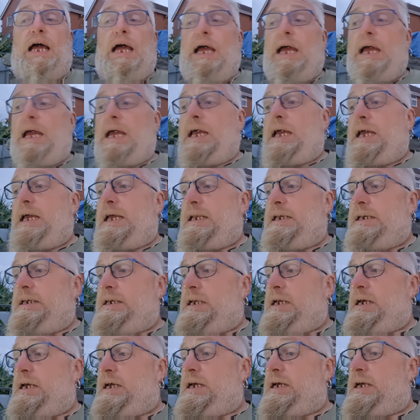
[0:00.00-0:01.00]

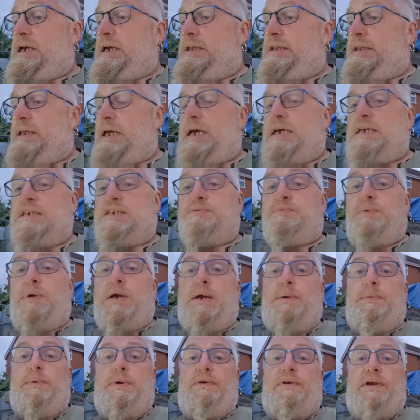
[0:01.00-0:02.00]
And that's
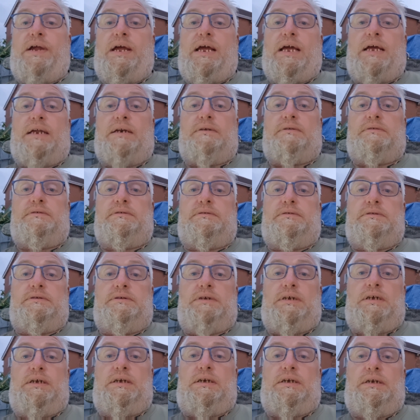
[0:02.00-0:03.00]
where we're at.
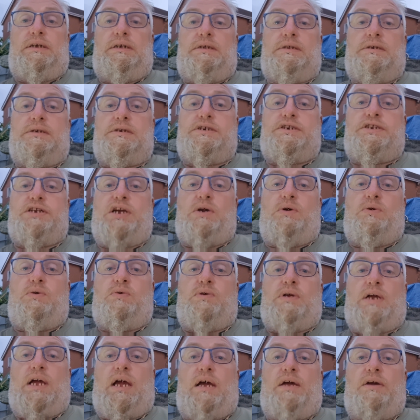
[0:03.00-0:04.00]

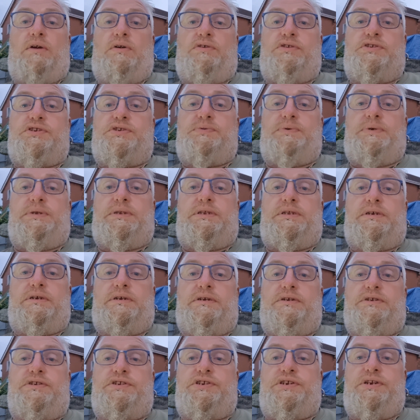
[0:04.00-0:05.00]
Total chaos with the
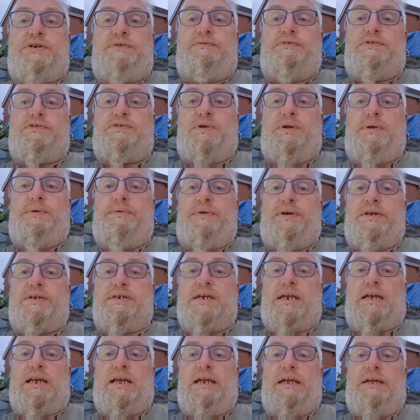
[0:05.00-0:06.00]
conservatory. We've had
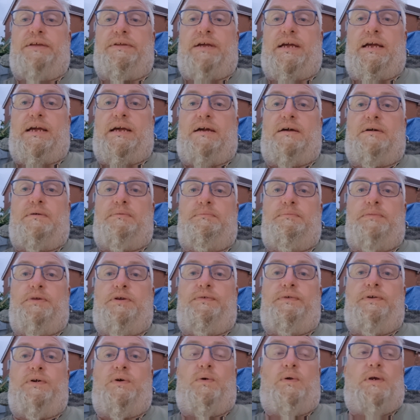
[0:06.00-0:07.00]
to clear that out,
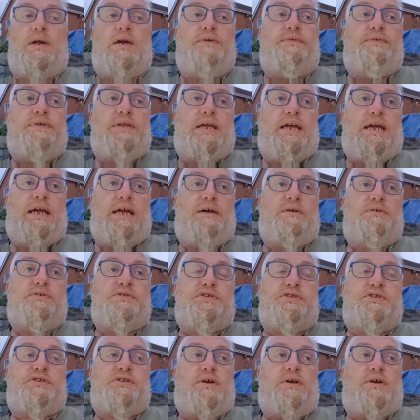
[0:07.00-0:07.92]
move it all over the house.